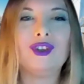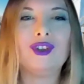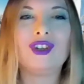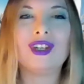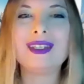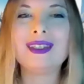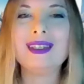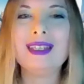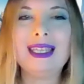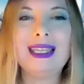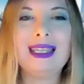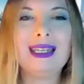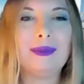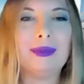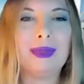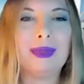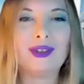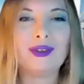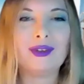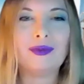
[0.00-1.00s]
You just need
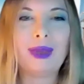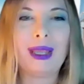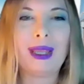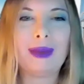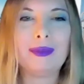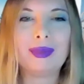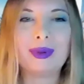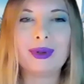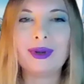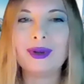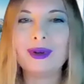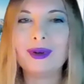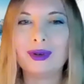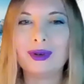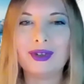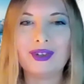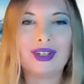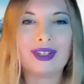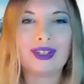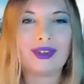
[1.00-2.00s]
a piece of paper
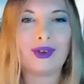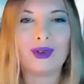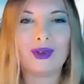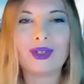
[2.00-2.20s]
or just